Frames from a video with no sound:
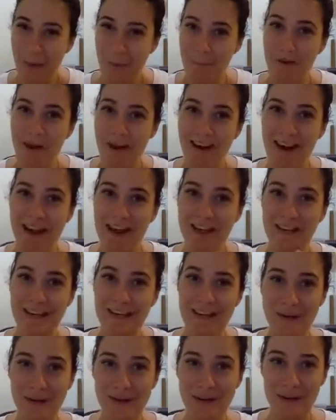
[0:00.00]
but I
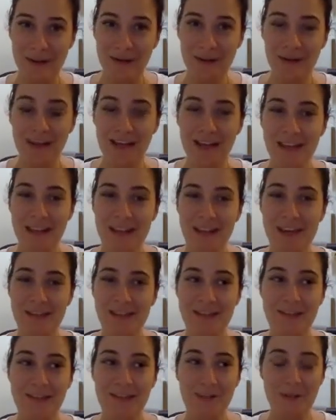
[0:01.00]
knew that
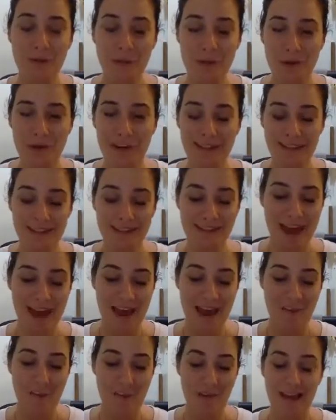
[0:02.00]
as soon as they